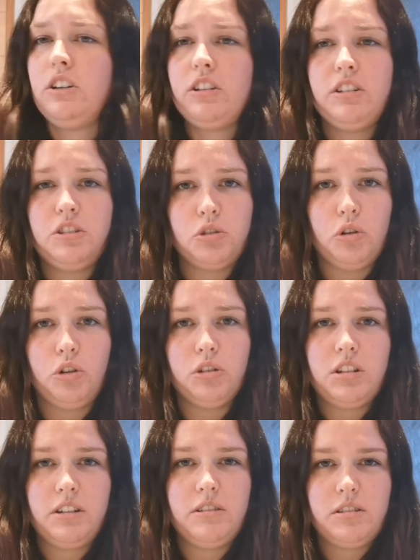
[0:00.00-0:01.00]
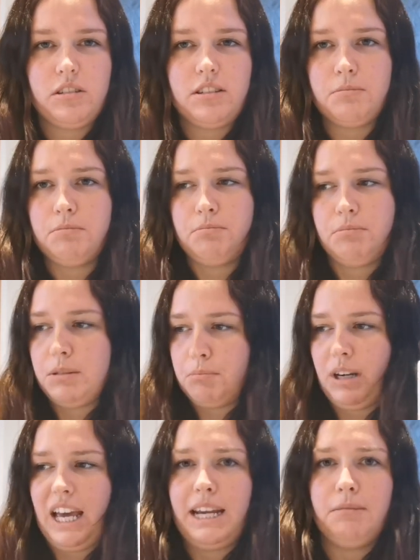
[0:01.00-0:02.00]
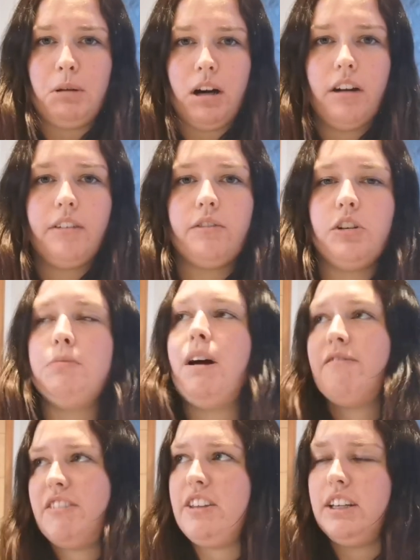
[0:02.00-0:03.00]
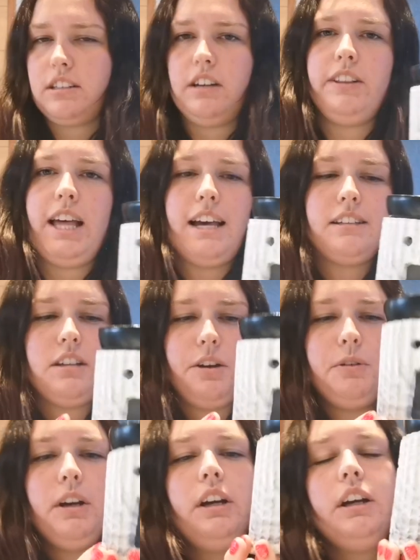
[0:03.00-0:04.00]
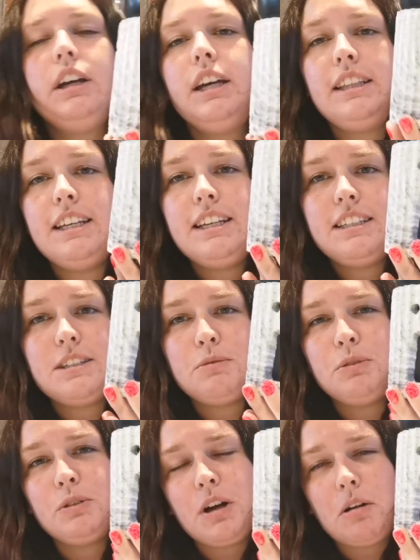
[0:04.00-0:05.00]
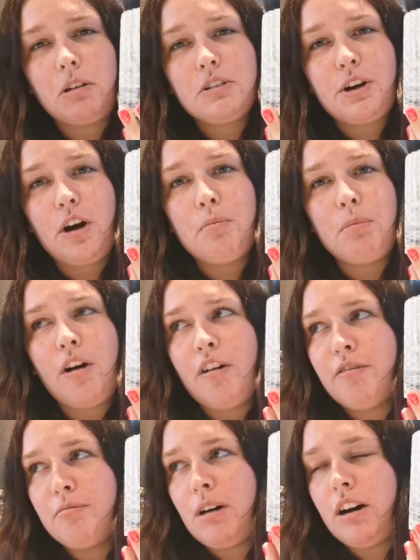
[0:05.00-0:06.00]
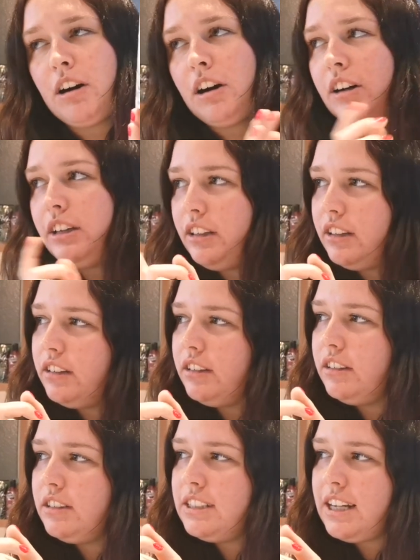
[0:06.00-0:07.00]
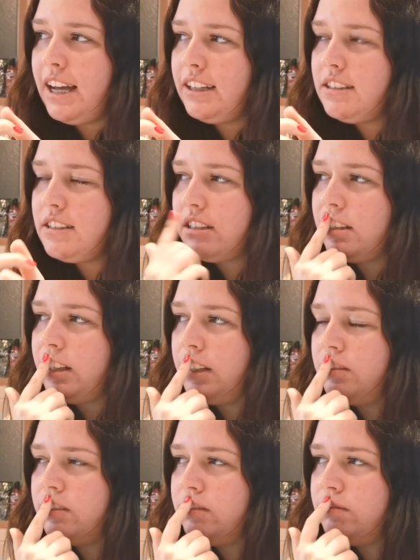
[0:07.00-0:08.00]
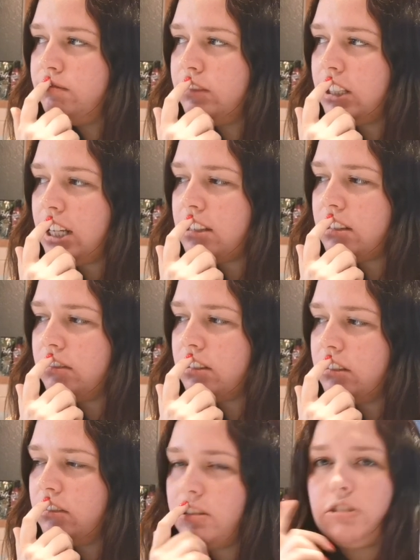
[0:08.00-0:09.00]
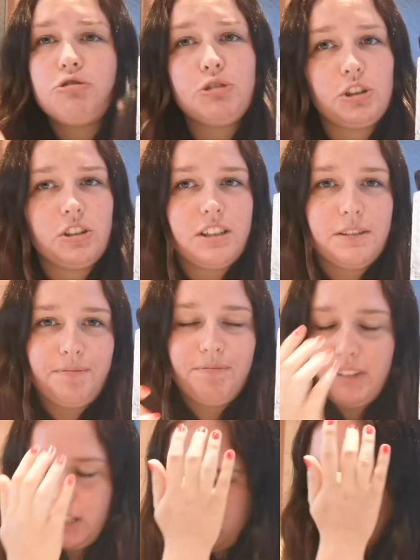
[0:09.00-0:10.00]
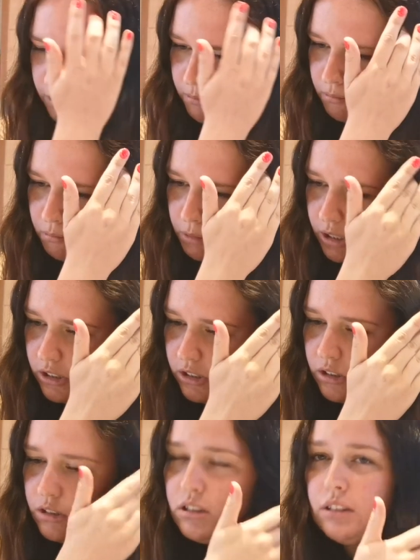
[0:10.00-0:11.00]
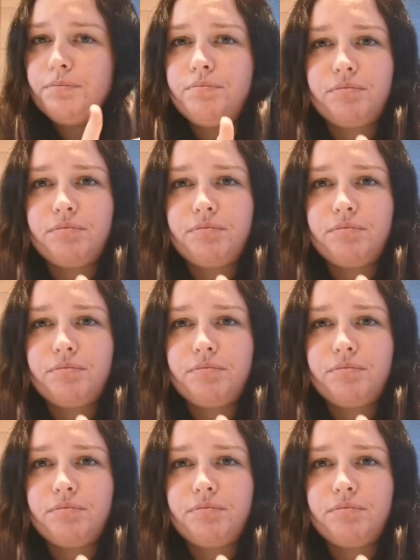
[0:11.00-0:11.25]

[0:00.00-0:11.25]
like the door, so it's just the, the plain part of the room. Everything's over there. So this will go on top of my desk. No, my desk what's called drawers um, because